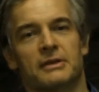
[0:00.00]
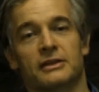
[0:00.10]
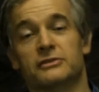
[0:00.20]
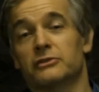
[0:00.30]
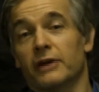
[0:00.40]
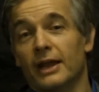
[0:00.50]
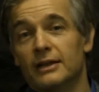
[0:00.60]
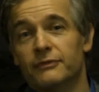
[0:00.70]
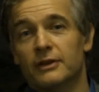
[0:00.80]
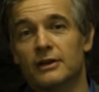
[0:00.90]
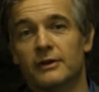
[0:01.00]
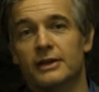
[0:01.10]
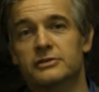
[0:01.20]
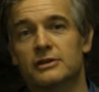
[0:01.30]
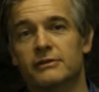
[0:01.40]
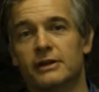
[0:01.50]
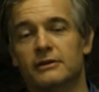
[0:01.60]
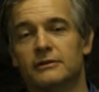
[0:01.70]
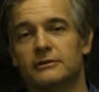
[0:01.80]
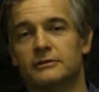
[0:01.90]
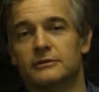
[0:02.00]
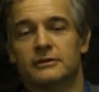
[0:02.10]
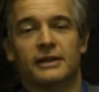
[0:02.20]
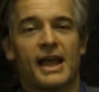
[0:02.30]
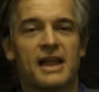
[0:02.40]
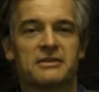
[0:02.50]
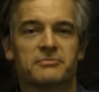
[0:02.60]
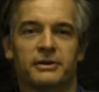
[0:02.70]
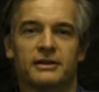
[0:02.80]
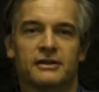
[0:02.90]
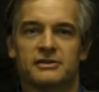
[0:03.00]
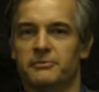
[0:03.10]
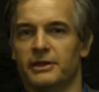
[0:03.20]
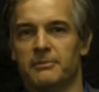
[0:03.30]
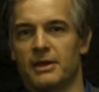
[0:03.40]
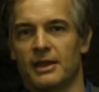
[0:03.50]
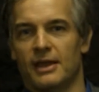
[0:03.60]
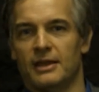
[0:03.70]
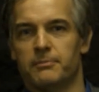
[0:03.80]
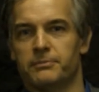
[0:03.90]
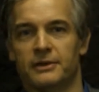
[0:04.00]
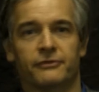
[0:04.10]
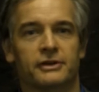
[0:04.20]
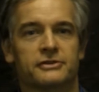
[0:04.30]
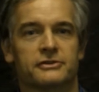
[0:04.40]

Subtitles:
it's great if you know ancient Greek or Latin, but it doesn't really make any difference.